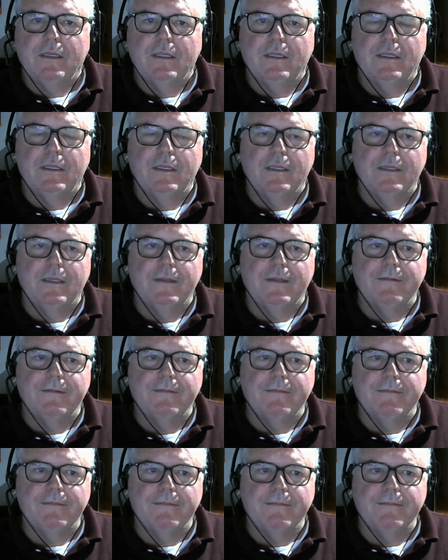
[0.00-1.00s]

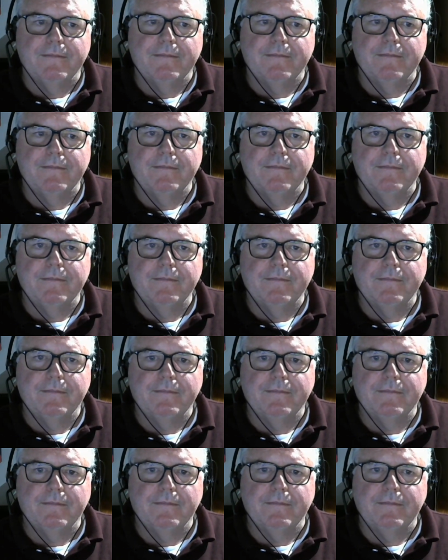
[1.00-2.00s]

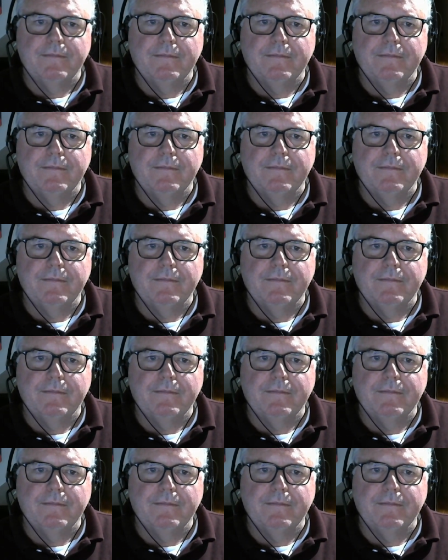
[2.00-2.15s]
[no speech]